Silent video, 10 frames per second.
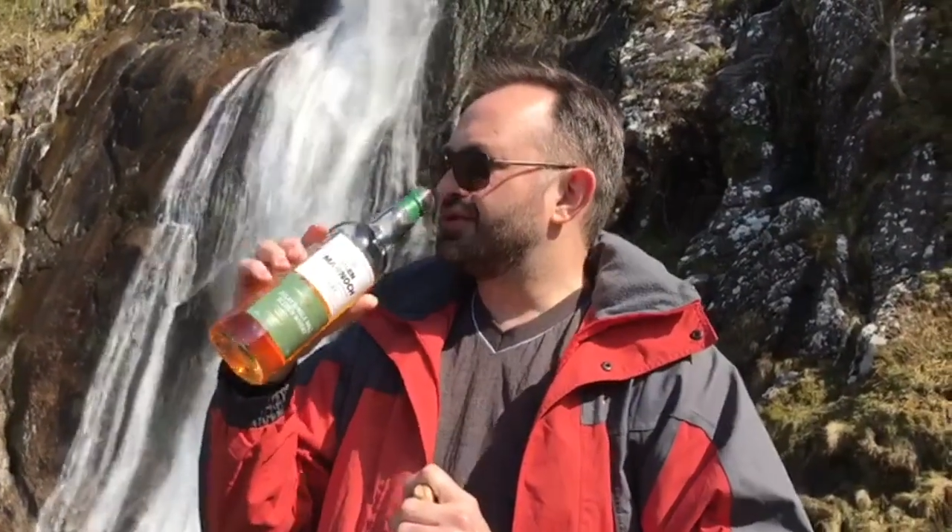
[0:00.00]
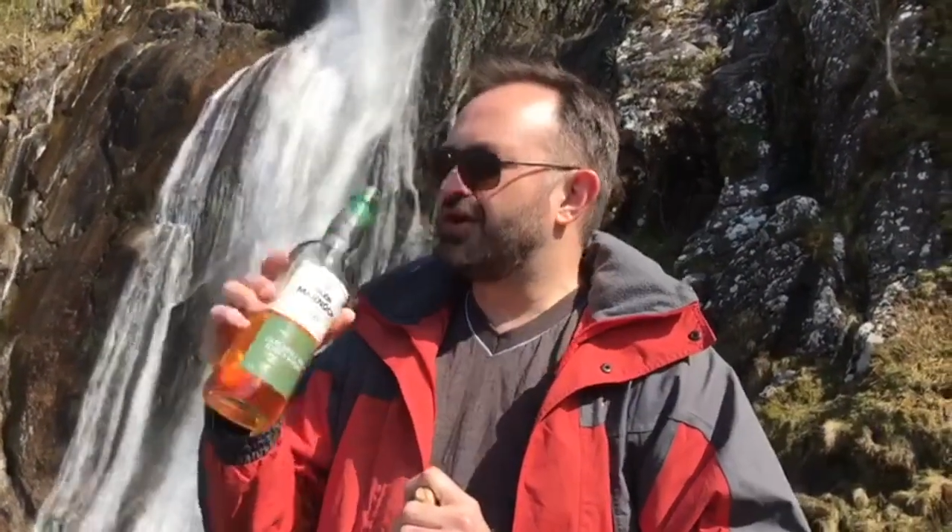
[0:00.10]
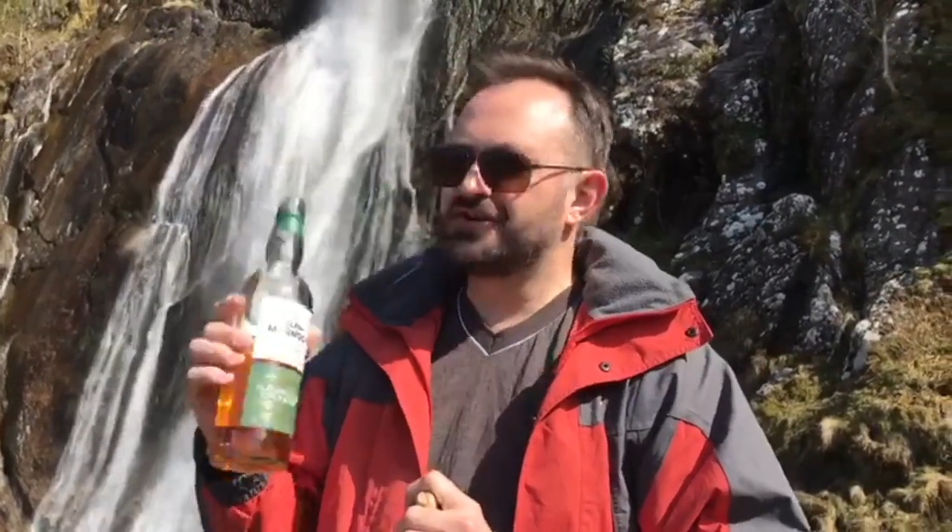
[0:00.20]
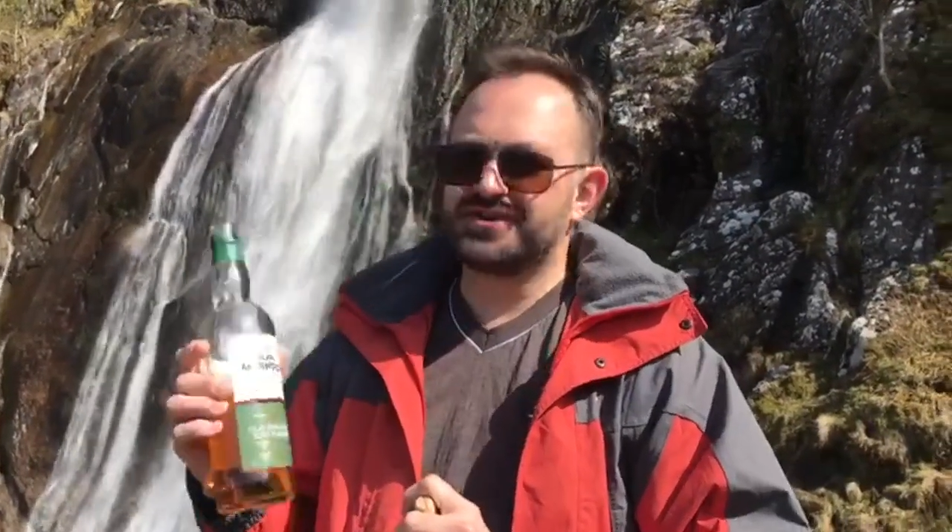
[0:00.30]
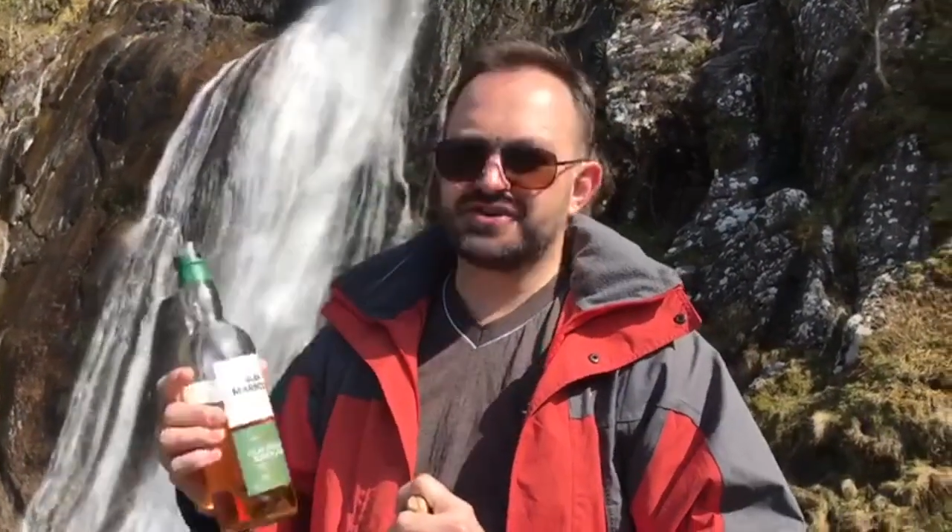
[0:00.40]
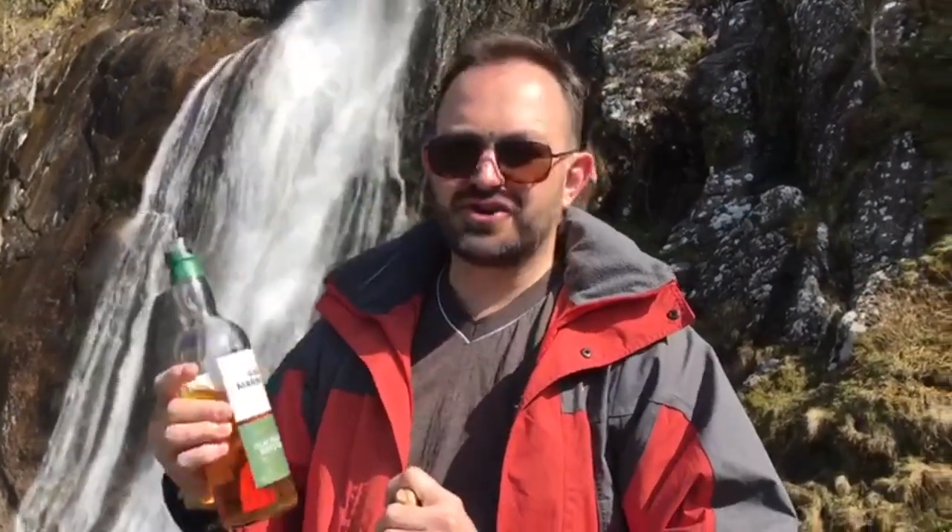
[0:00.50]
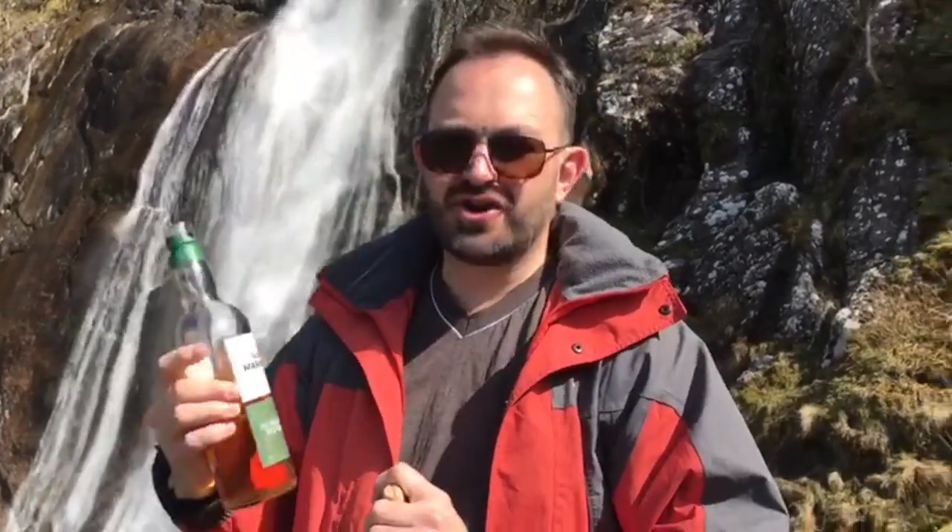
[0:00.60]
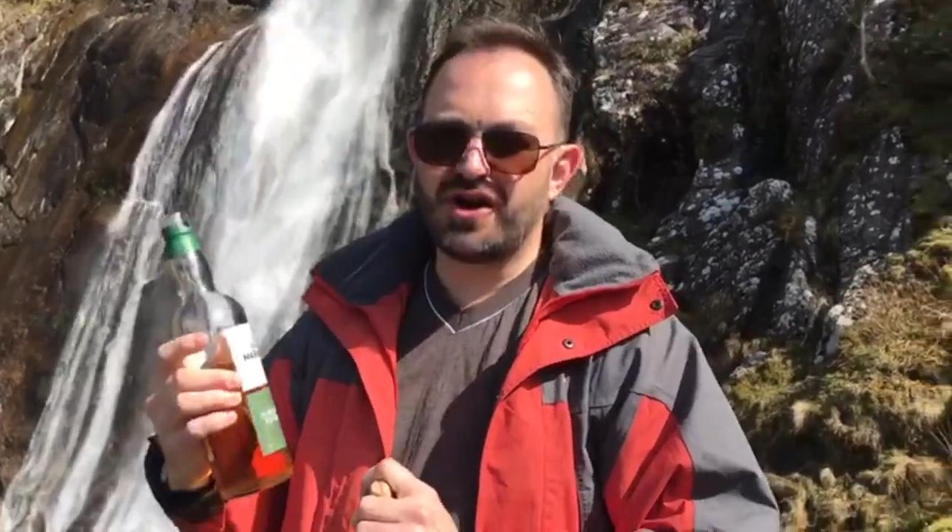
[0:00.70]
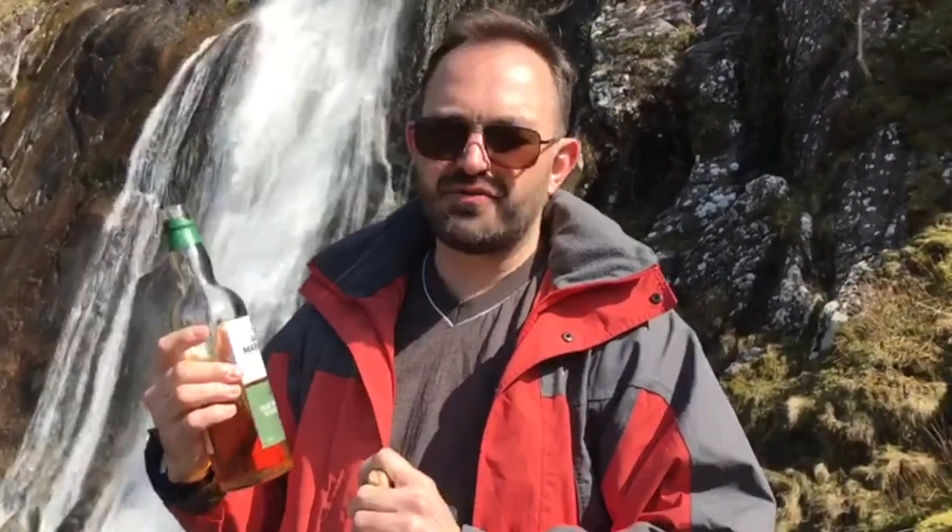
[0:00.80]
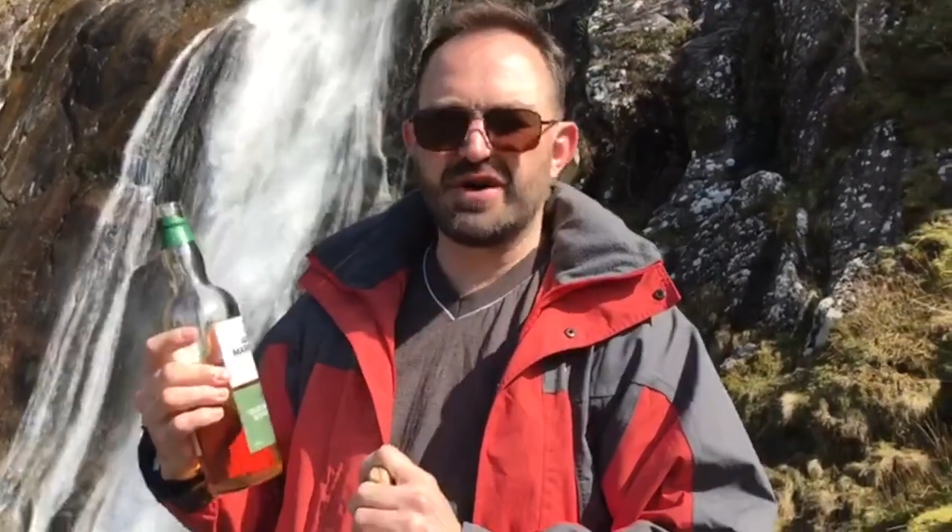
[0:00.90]
nose it, you
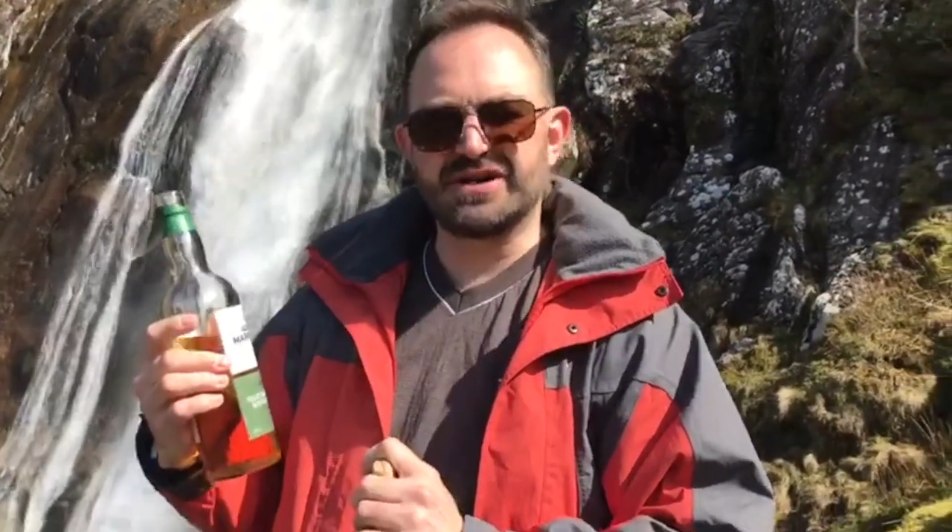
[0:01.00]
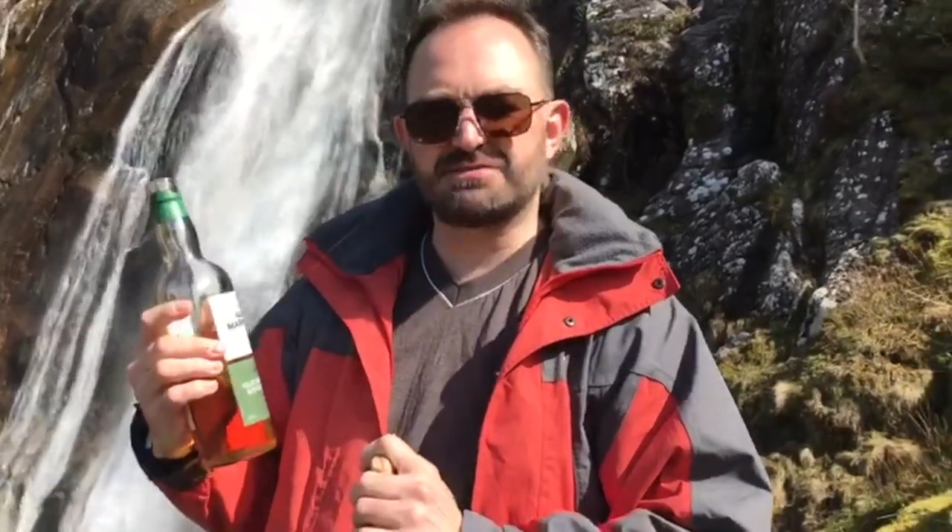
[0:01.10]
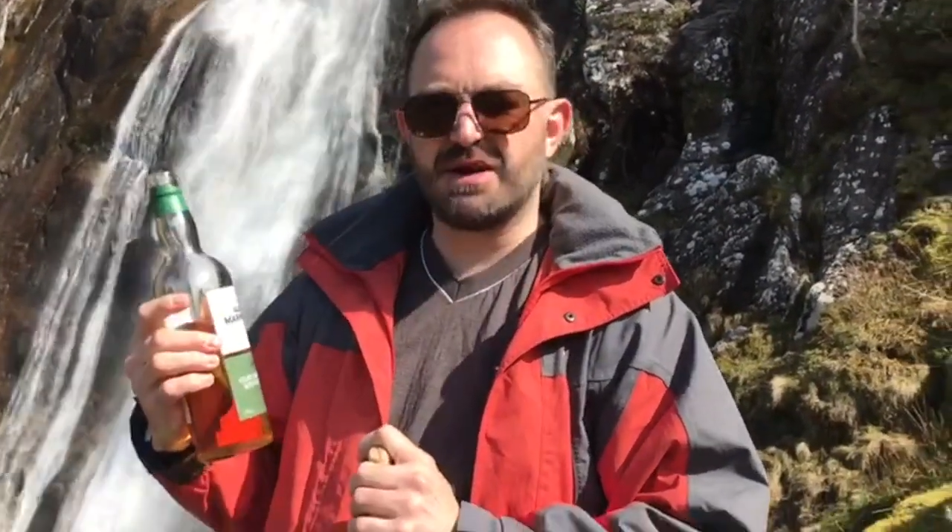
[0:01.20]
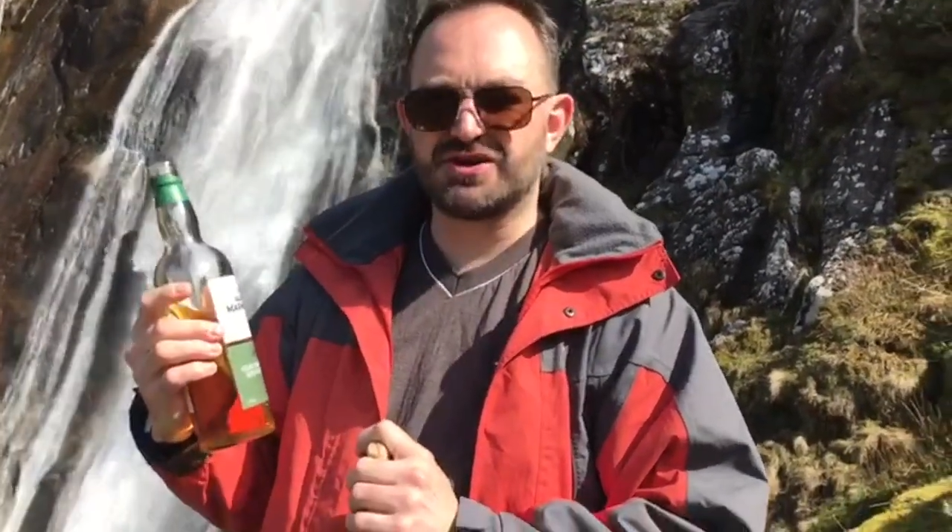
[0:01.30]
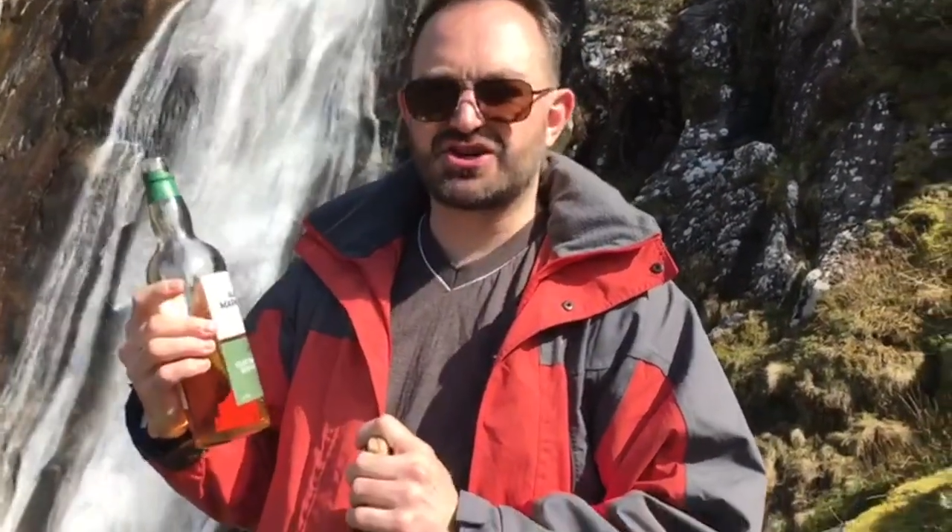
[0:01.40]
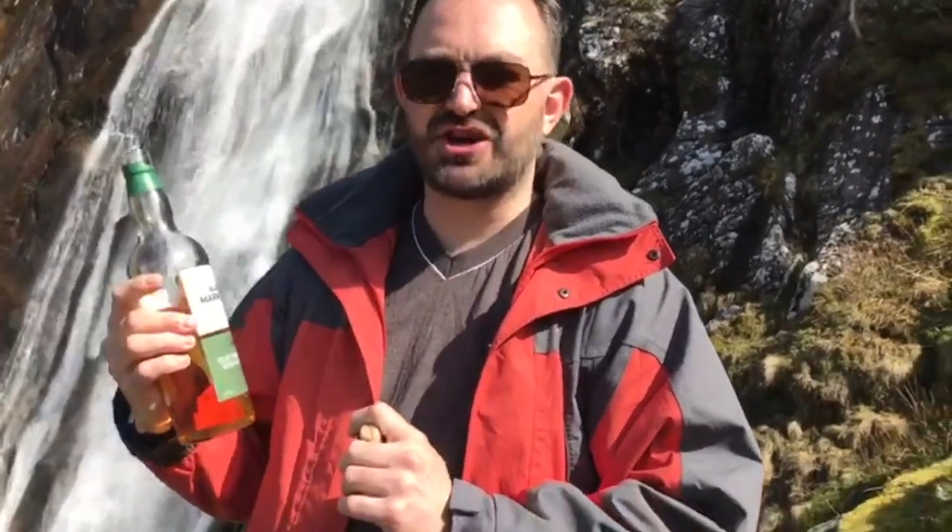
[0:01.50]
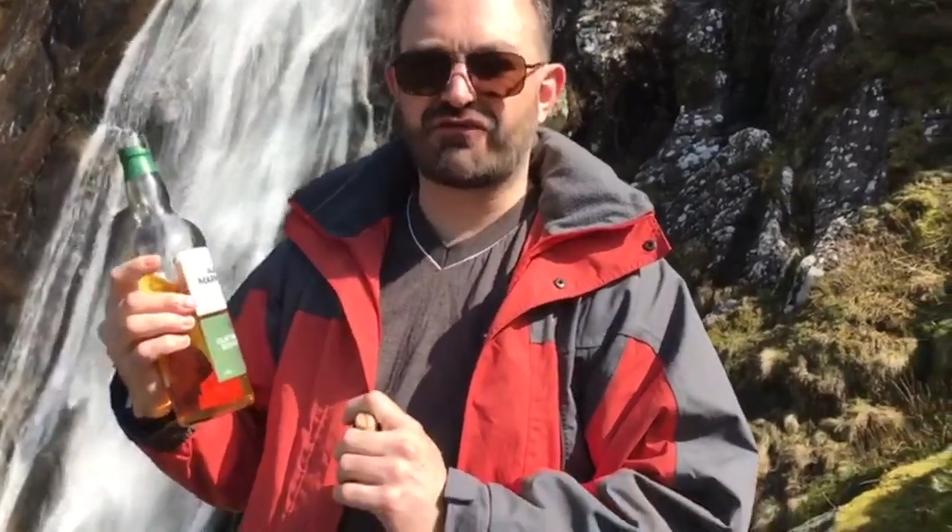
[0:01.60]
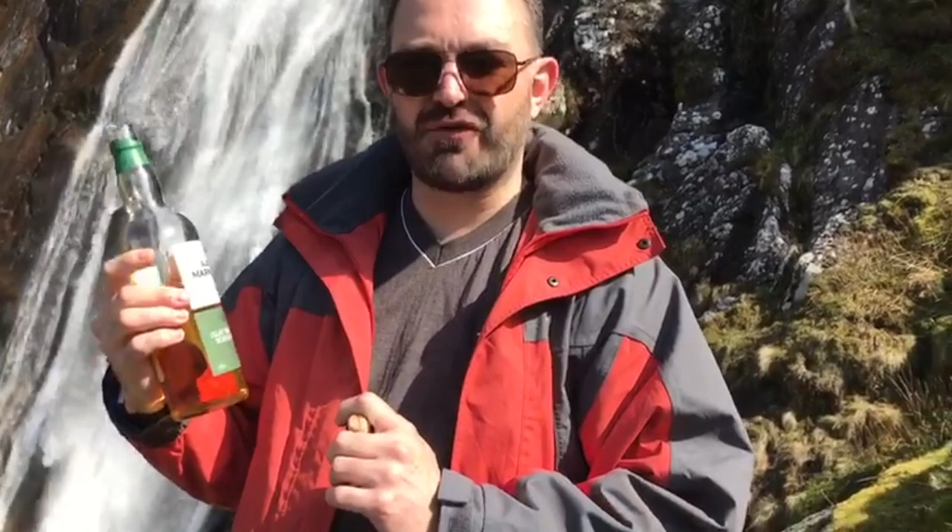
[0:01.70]
can't really smell shit